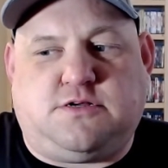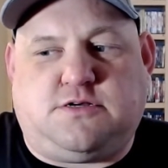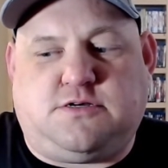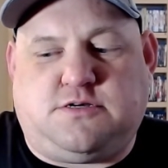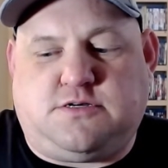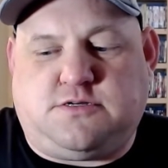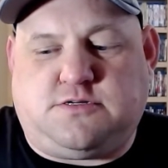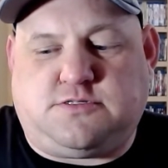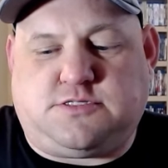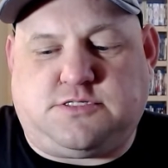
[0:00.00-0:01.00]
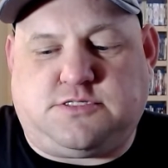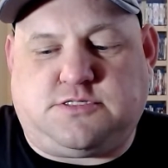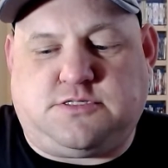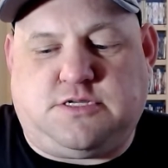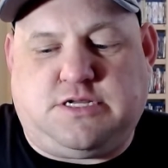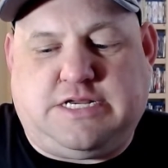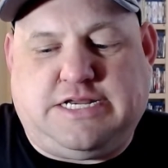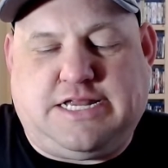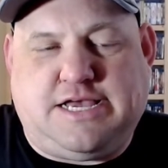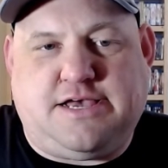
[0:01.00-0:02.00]
let's see, and
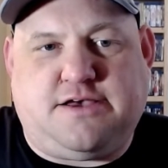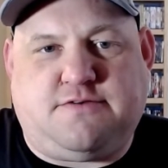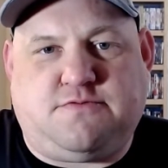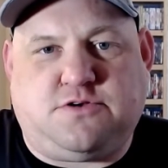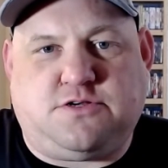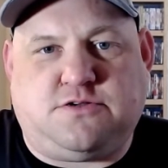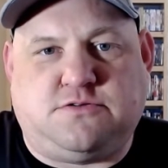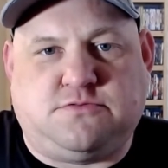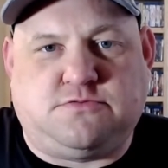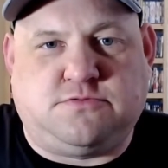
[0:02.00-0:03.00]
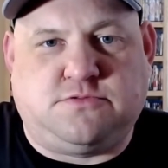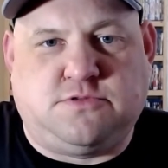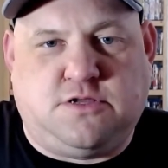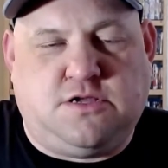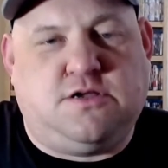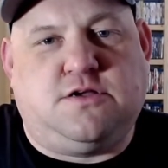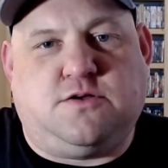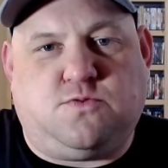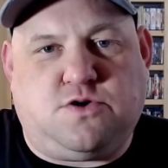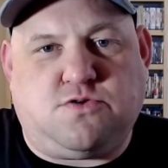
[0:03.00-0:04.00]
then I have
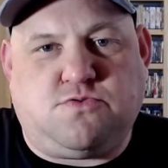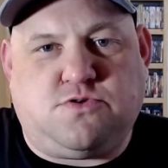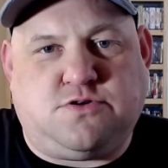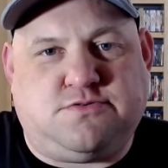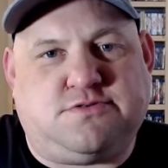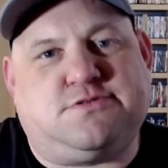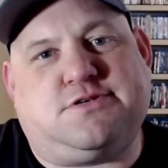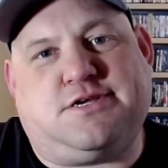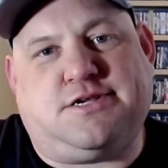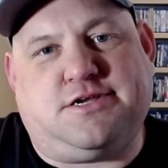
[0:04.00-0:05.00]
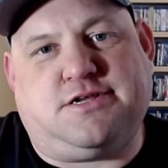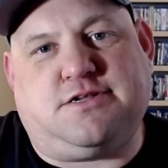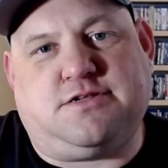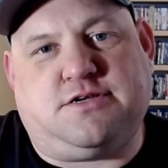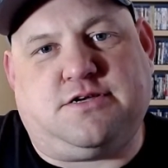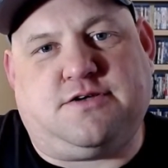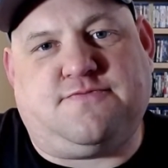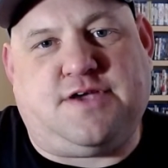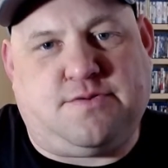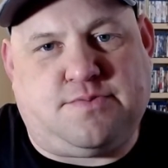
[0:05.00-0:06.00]
werewolves, and then
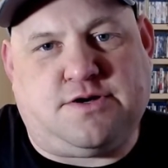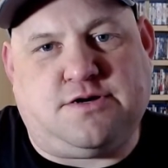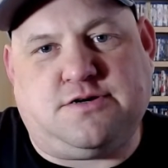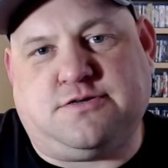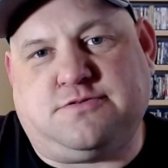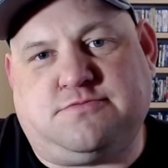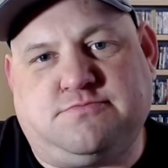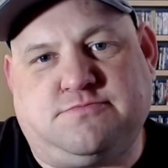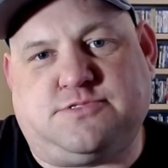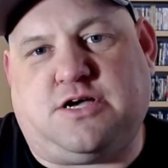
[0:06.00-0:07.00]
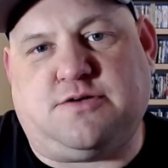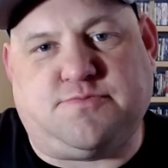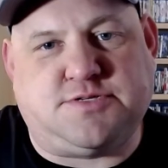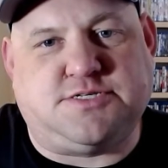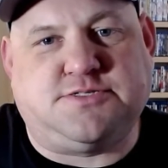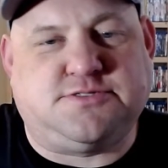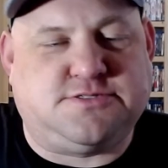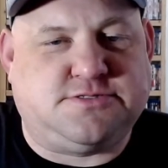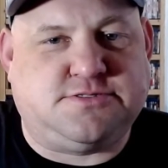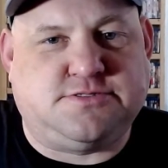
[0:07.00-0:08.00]
vampires,
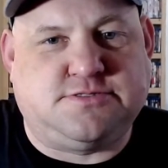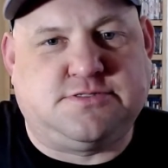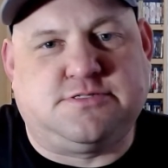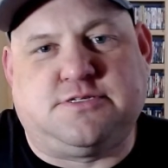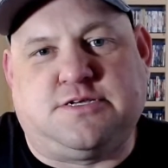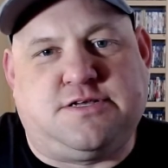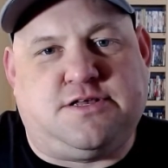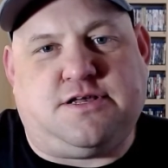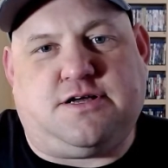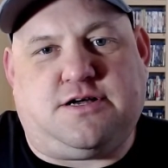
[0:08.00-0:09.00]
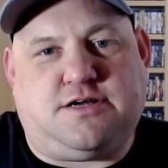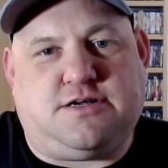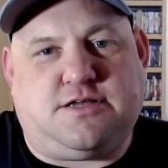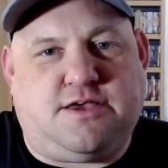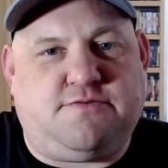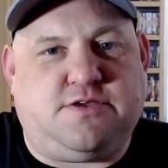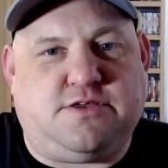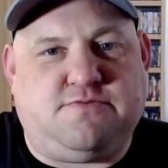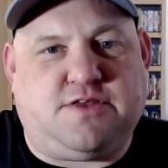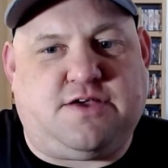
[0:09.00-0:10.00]
zombies.
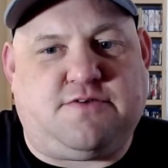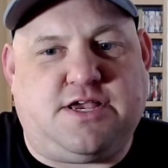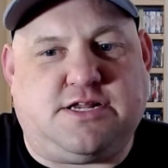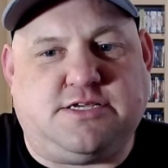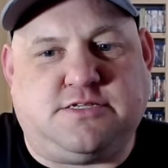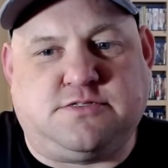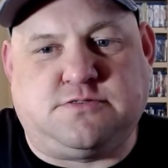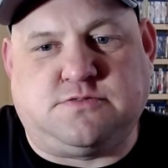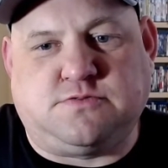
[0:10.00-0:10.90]
Even have alien